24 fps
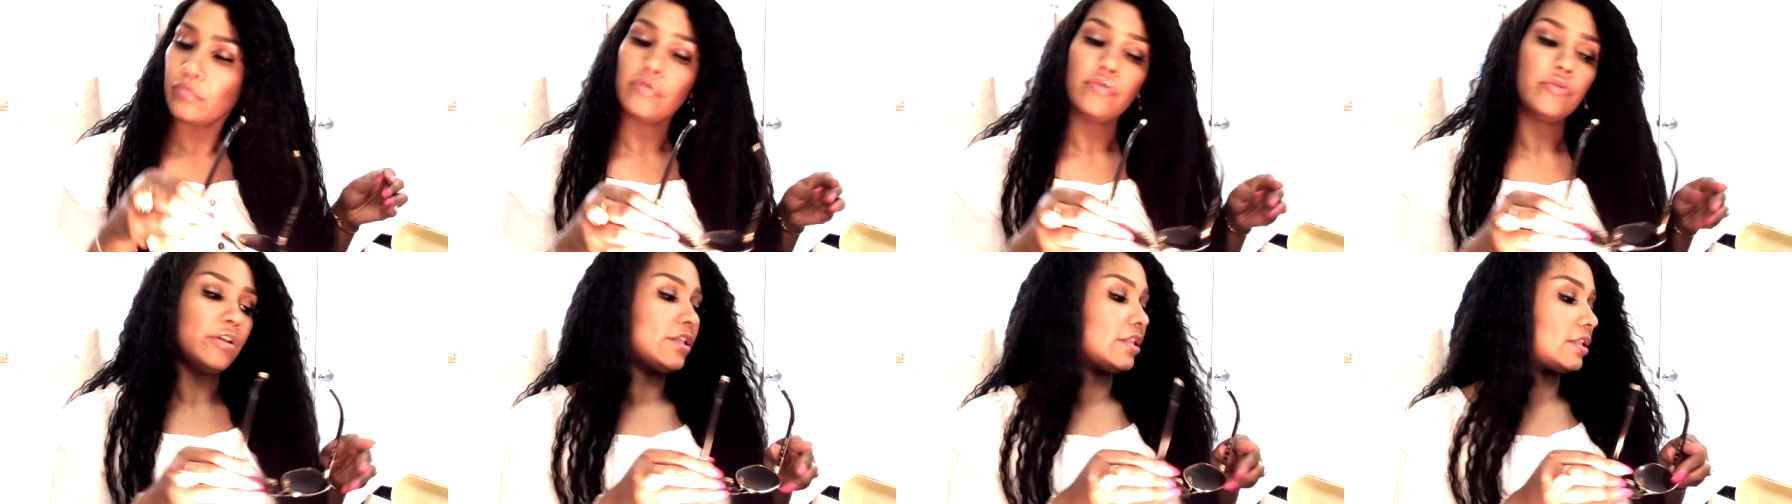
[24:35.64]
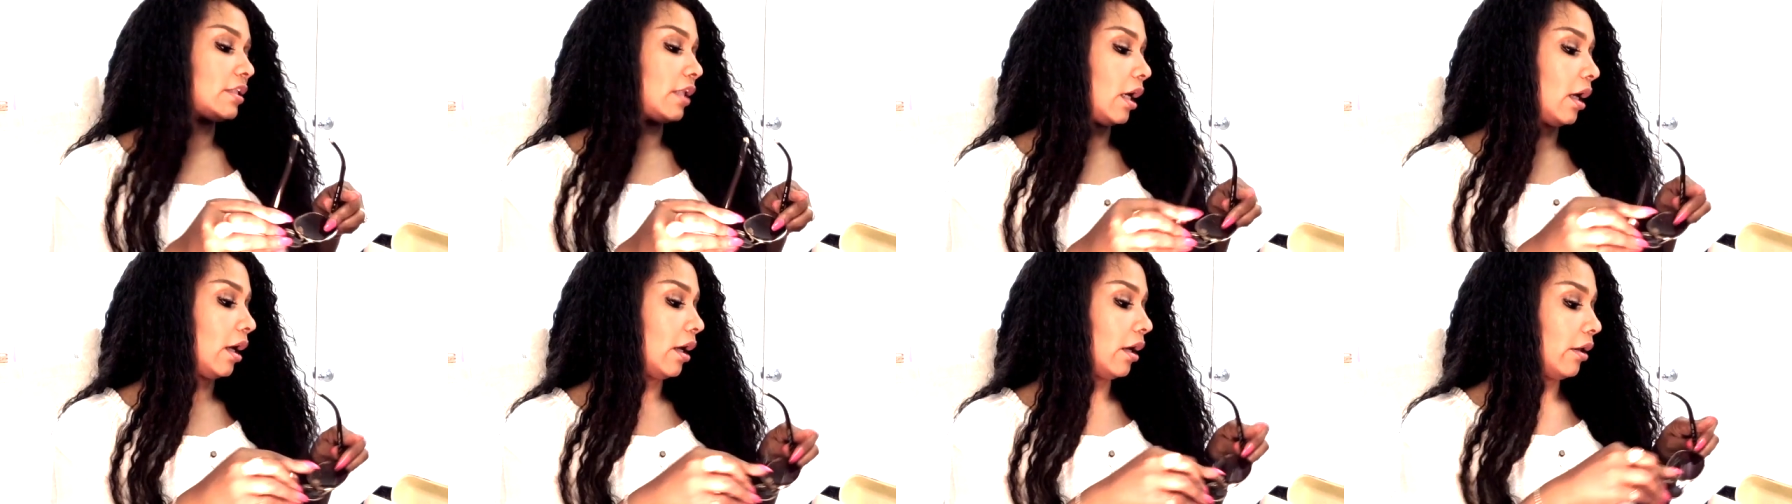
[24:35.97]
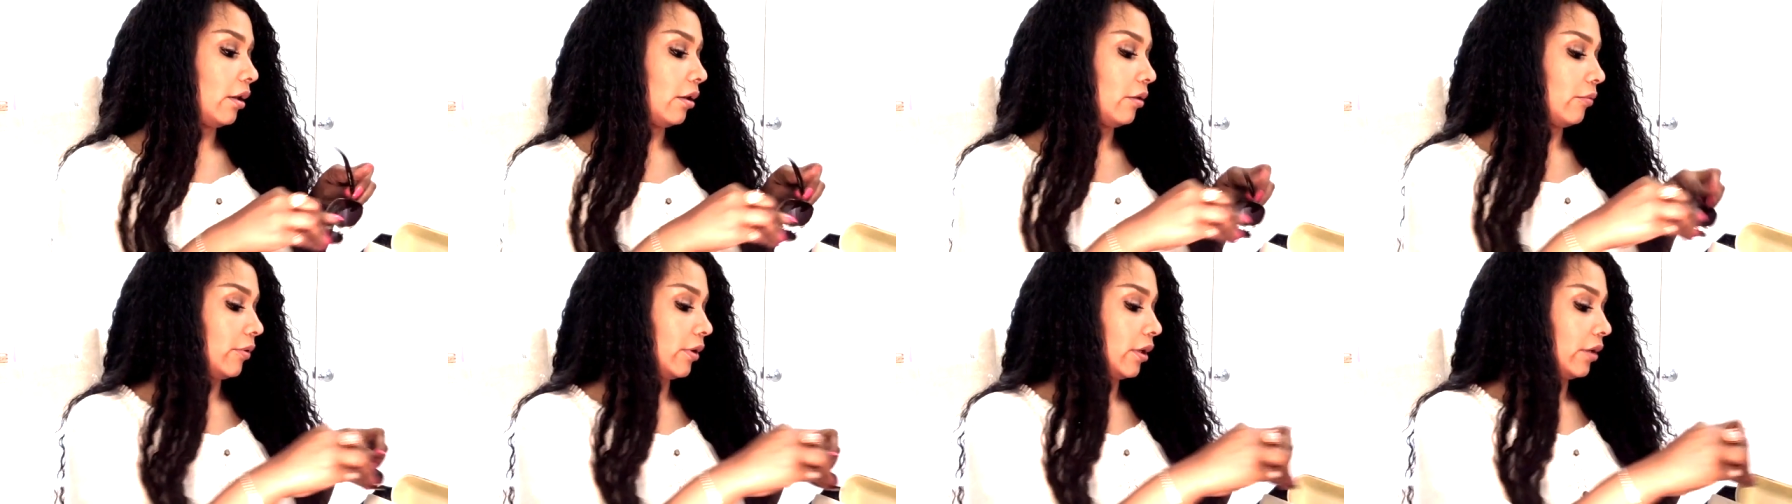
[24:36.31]
freestyle,
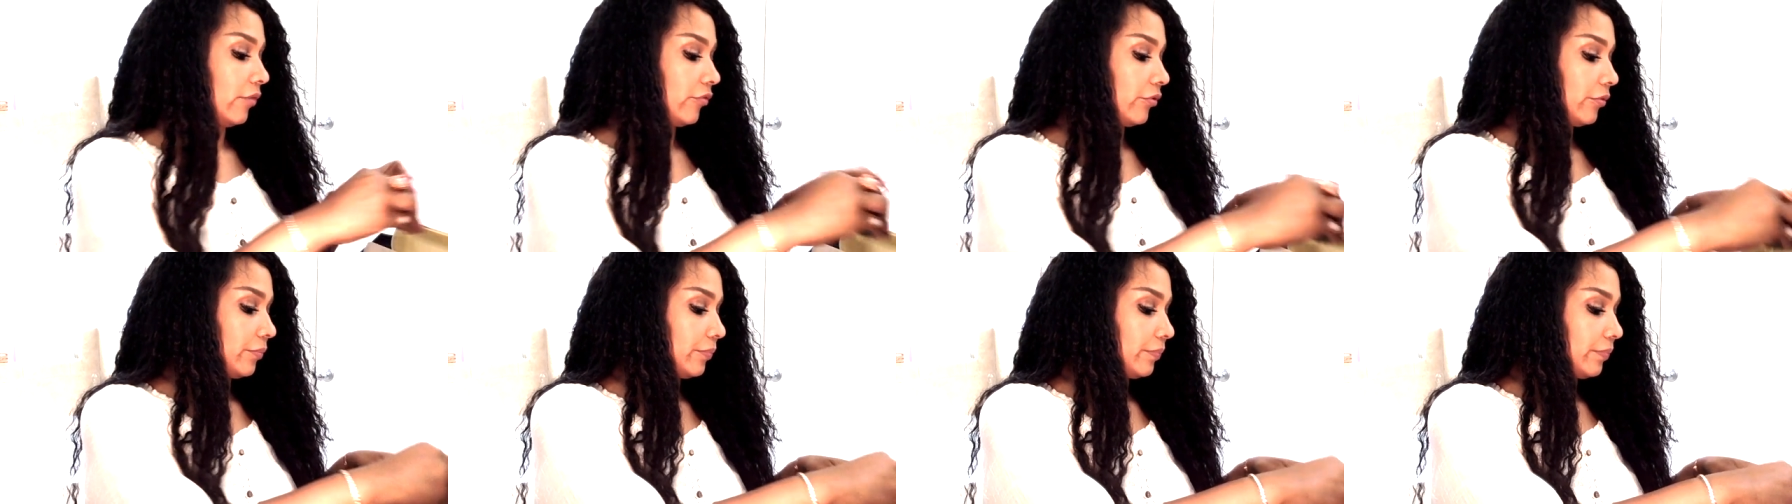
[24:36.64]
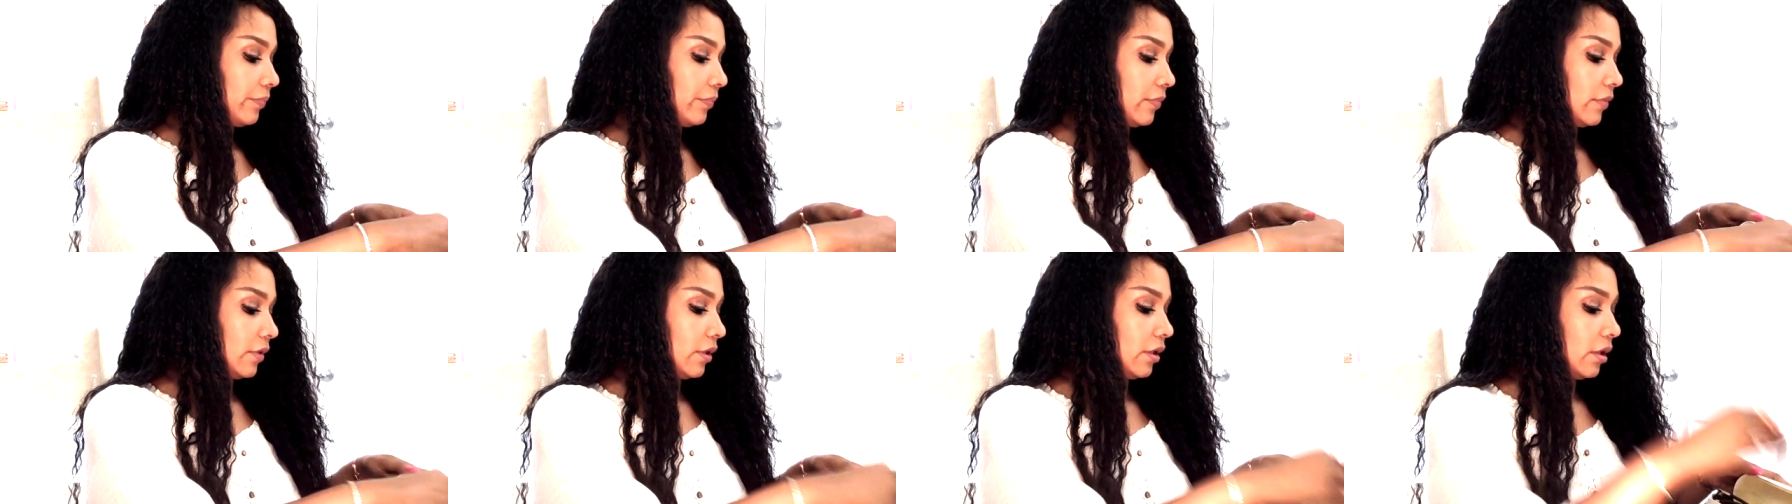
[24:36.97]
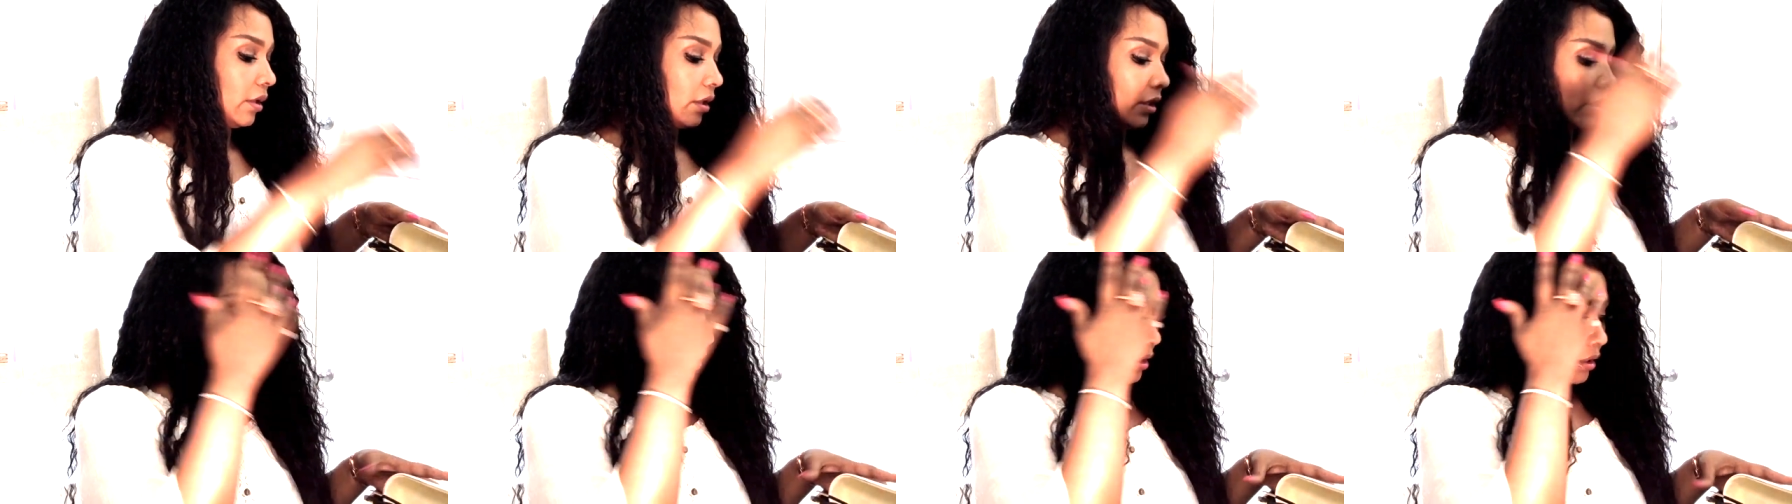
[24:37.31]
whatever.
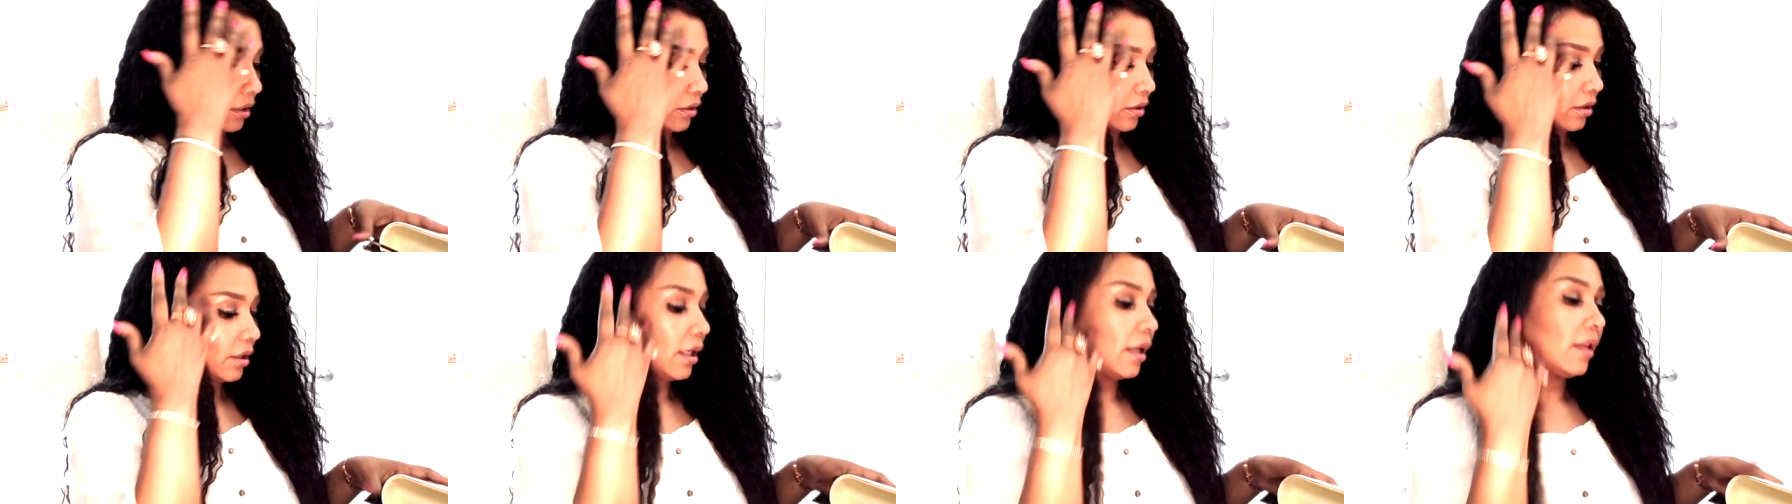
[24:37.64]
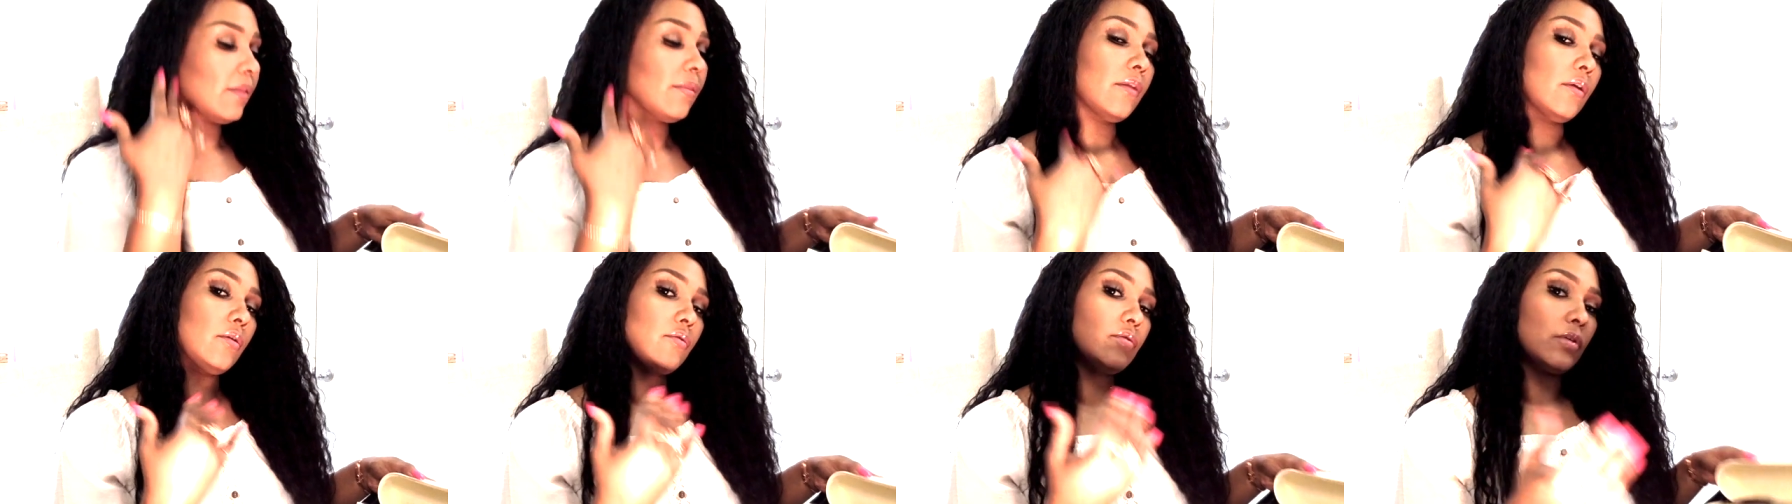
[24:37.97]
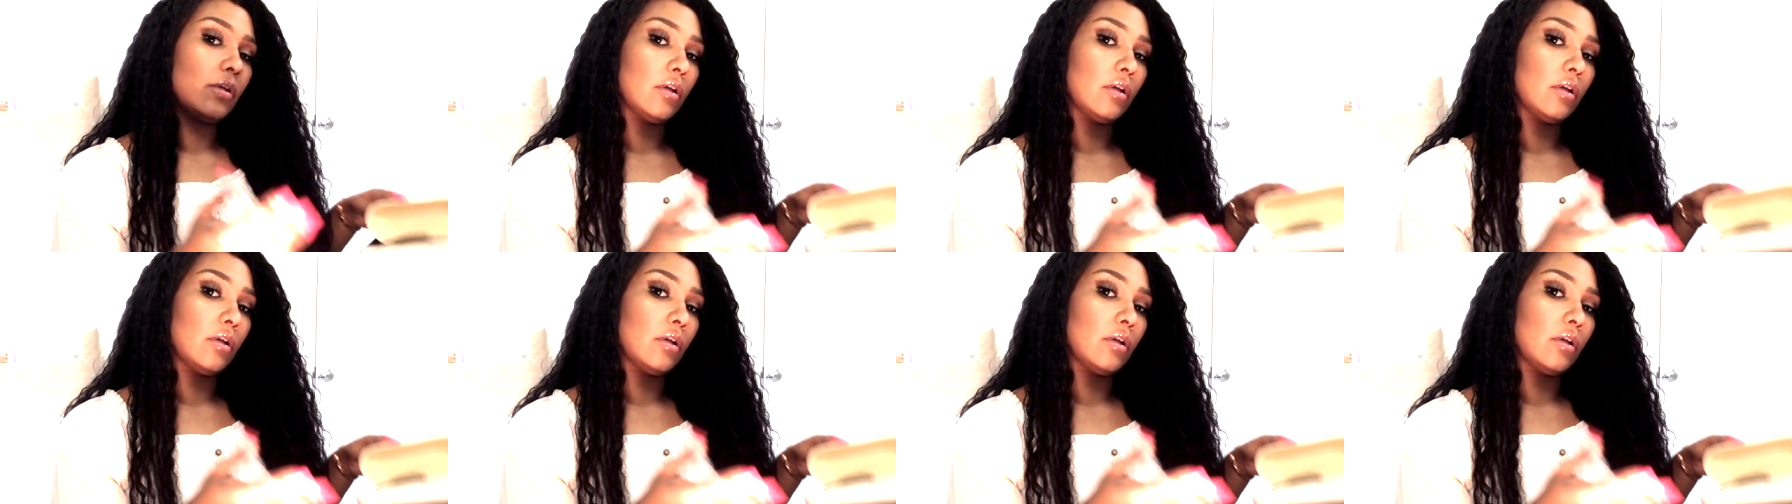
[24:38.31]
I got those